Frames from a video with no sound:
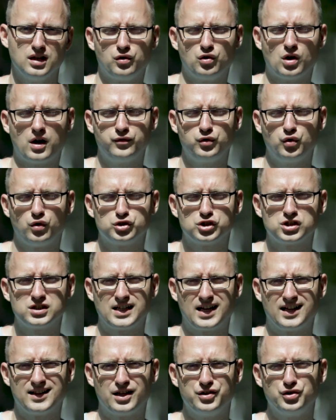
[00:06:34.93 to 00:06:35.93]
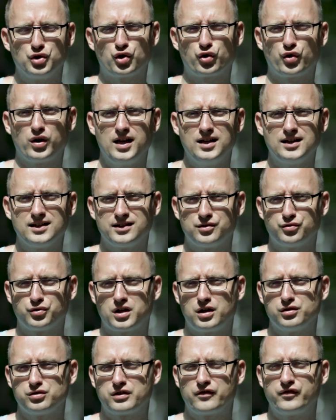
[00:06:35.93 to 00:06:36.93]
You have to understand that Ukraine in
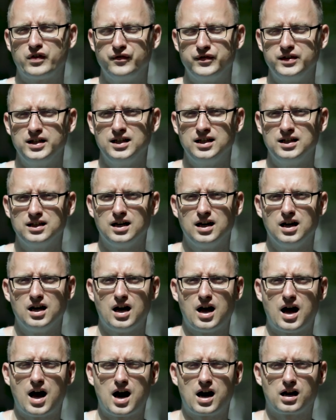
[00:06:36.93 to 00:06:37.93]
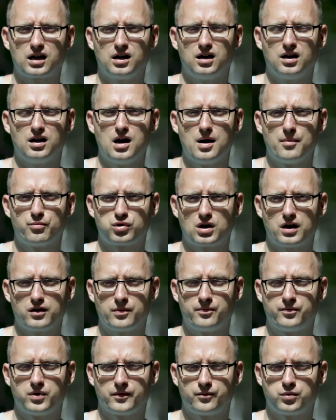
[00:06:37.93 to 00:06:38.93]
2015 had a
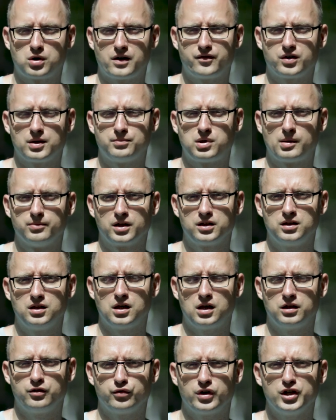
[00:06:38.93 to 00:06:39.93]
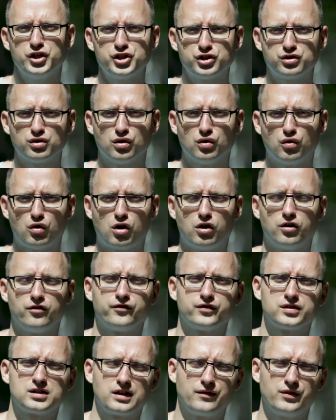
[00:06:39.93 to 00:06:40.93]
private and public debt ratio
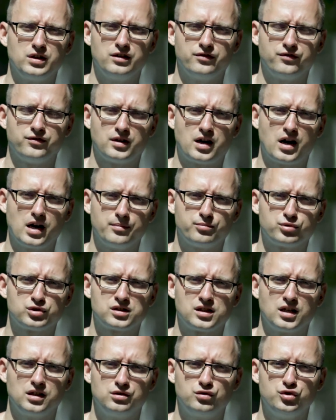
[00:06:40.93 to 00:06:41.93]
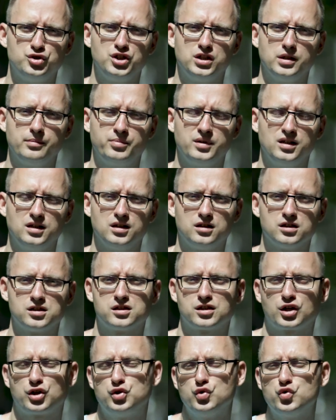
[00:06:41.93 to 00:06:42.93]
of 79% to GDP. This
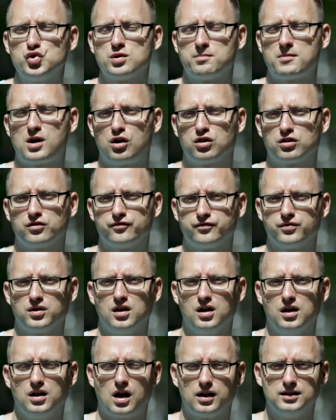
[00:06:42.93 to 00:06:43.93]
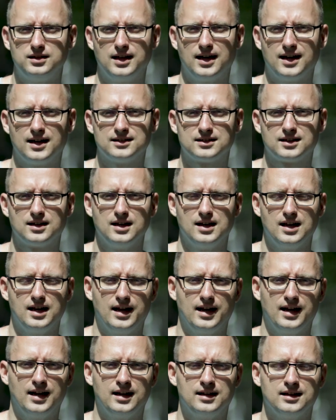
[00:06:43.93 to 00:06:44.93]
is a huge amount of debt,
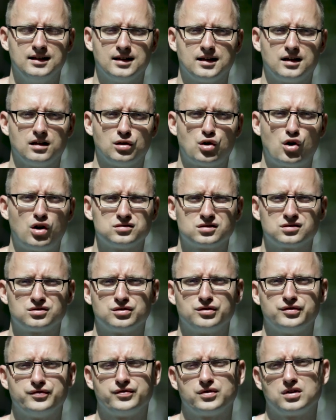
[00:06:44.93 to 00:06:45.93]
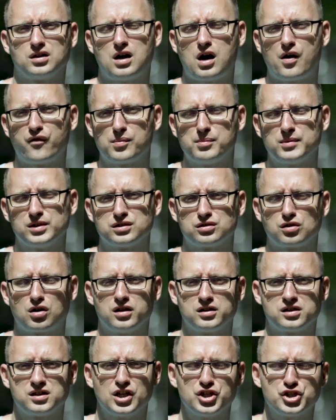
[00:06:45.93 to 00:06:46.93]
and lots of governments
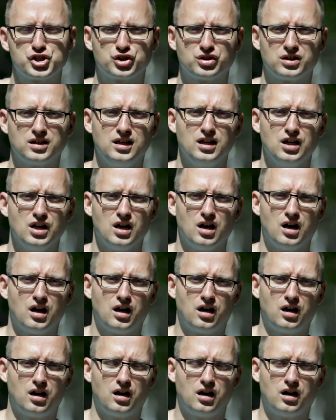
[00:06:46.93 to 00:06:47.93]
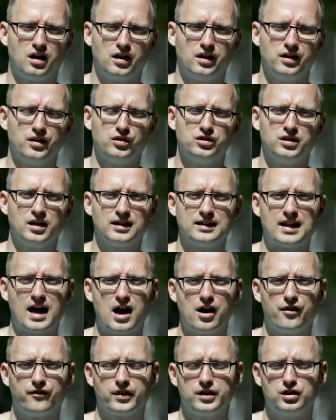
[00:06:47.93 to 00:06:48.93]
essentially didn't
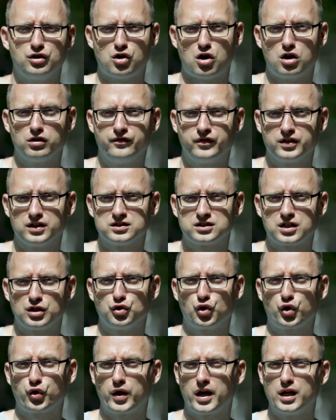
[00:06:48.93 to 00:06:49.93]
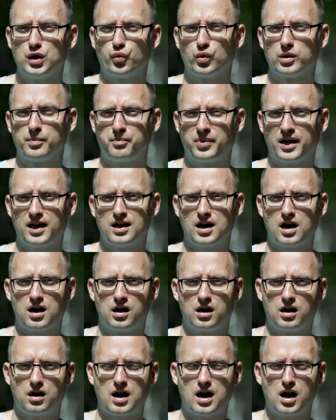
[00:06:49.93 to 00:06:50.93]
have any confidence that Ukraine will pay
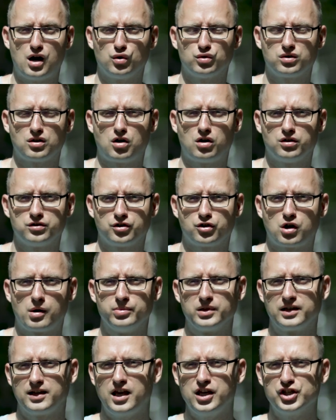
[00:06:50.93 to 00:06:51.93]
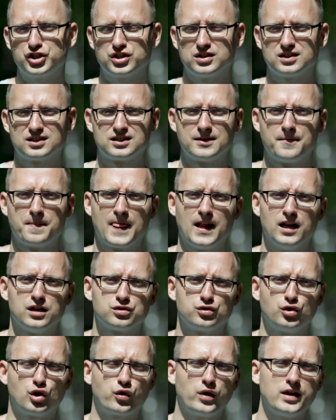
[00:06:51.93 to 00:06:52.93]
out on their obligations.
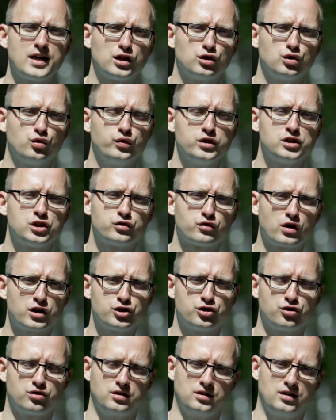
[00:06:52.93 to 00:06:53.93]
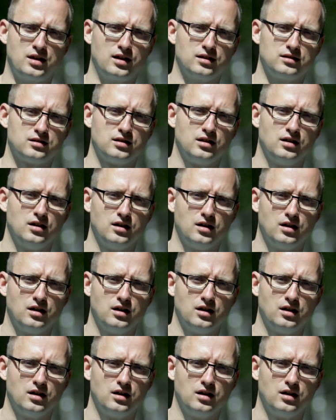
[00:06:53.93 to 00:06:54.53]
So Ukraine had to restructure the debt.